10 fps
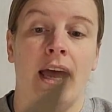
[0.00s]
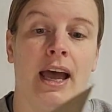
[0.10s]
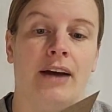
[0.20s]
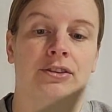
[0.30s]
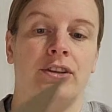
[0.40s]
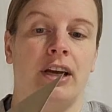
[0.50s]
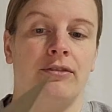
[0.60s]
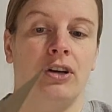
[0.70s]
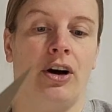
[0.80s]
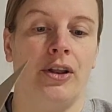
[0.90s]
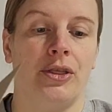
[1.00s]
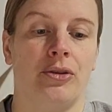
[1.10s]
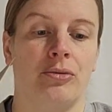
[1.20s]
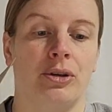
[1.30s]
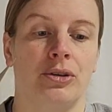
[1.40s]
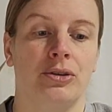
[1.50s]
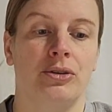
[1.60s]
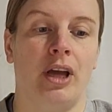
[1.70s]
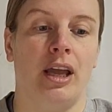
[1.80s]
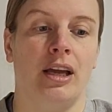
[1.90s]
After they have gone through
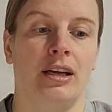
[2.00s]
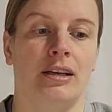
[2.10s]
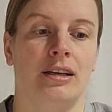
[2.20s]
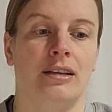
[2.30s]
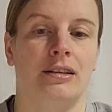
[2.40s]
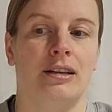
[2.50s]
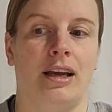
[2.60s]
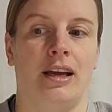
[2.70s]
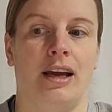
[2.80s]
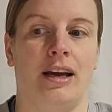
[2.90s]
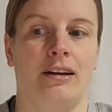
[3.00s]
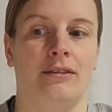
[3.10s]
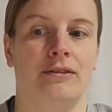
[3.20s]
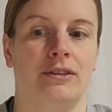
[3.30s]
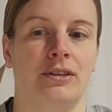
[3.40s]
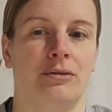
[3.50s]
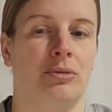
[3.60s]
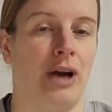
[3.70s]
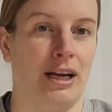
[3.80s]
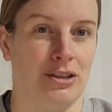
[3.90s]
and they have
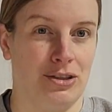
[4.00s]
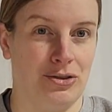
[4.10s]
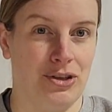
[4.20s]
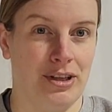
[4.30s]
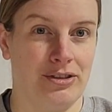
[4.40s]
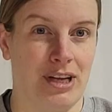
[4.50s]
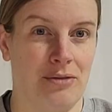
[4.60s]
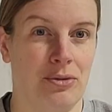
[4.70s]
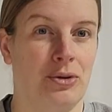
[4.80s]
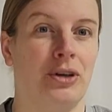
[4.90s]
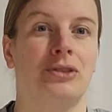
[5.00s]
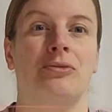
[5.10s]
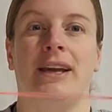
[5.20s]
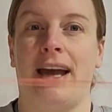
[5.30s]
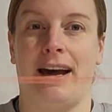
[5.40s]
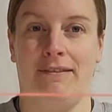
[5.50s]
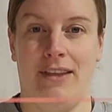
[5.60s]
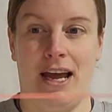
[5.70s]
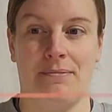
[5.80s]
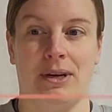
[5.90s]
practiced using their soundboard, we have
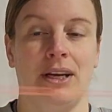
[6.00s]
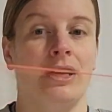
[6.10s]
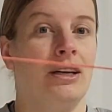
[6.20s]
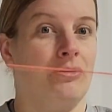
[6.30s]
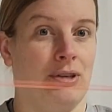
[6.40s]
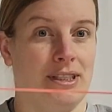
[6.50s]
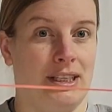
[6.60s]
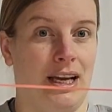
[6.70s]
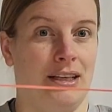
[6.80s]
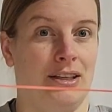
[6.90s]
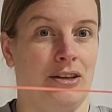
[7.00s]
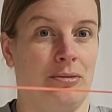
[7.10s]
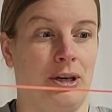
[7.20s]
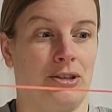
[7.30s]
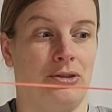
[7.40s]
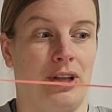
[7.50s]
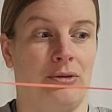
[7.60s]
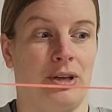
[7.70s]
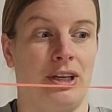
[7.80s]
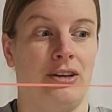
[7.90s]
them, once again, you know, part 2, they
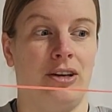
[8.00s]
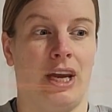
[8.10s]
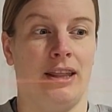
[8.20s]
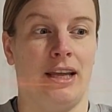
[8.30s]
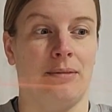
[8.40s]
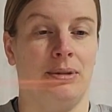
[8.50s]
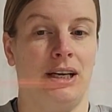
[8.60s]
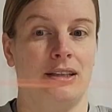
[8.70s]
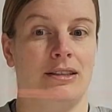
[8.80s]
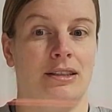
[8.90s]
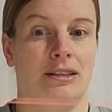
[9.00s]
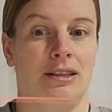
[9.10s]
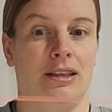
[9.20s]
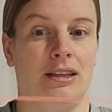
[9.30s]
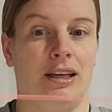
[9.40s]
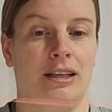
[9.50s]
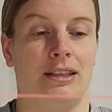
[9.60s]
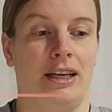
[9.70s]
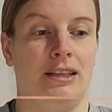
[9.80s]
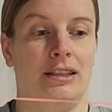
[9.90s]
were here and they plucked and they
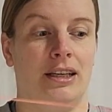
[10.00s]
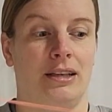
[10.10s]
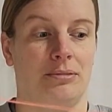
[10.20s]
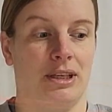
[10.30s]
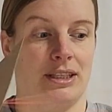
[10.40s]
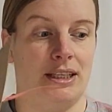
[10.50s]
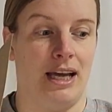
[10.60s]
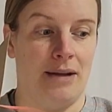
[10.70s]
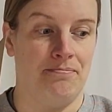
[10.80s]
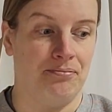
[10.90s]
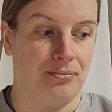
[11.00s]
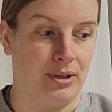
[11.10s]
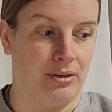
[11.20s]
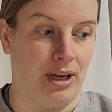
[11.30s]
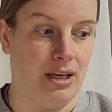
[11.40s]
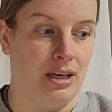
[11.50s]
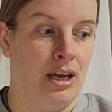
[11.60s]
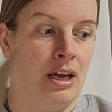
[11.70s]
tightened it and plucked again, okay?